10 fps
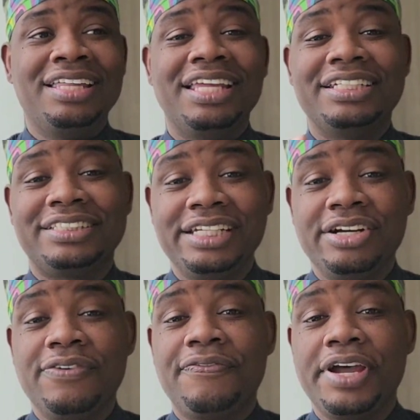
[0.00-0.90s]
there's
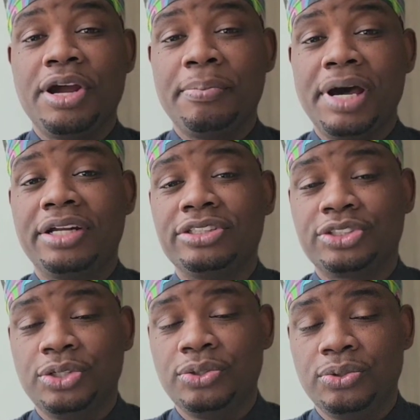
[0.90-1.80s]
still a fair amount of
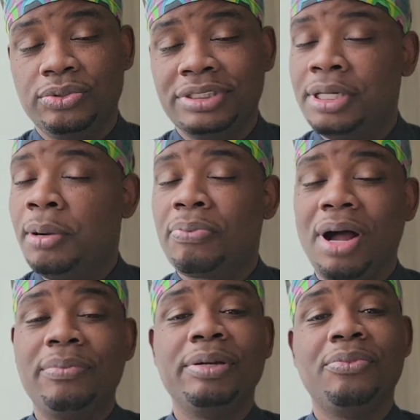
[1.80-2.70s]
schools,
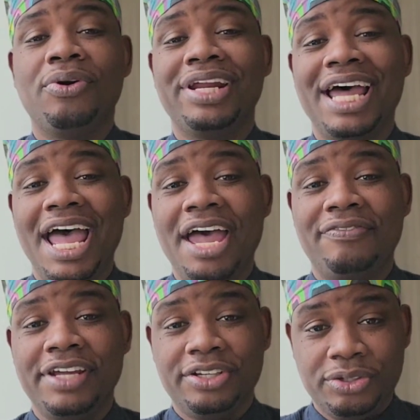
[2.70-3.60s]
probably more than
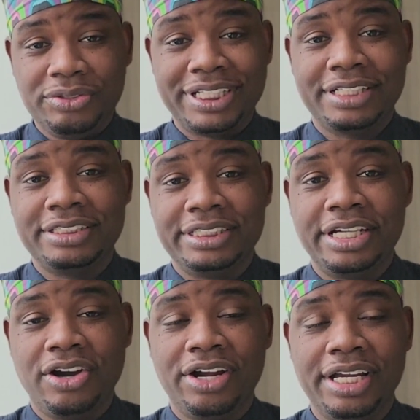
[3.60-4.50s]
half, that do take the
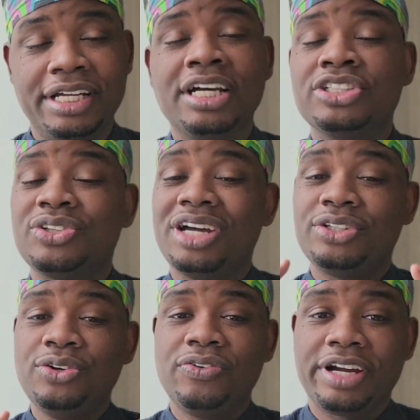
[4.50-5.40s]
GRE. So
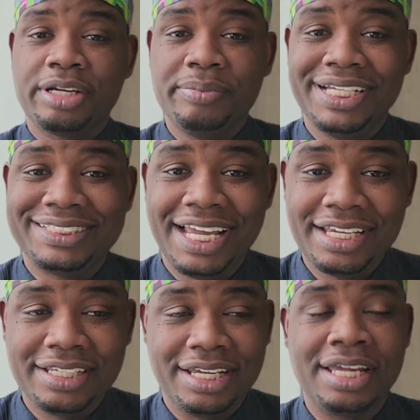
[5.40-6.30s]
I do recommend
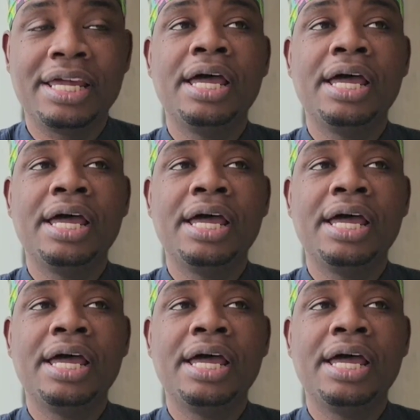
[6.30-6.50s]
taking it.